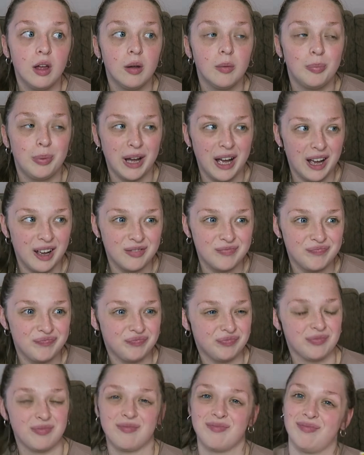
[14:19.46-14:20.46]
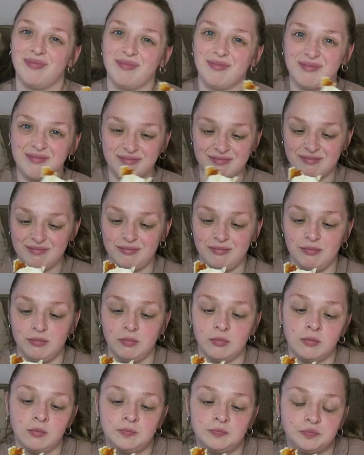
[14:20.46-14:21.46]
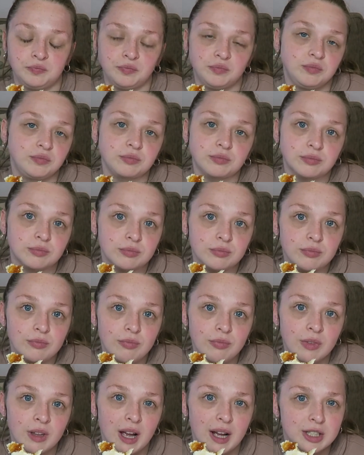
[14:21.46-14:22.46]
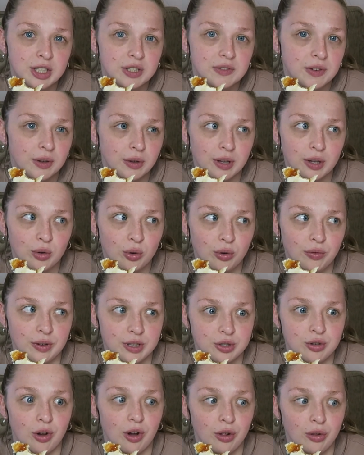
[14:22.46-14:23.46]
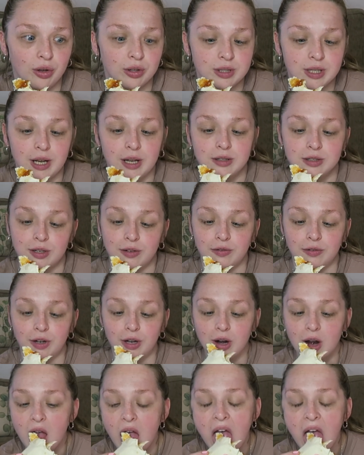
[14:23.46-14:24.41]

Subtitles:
But I just feel like COVID's got a lot to answer for.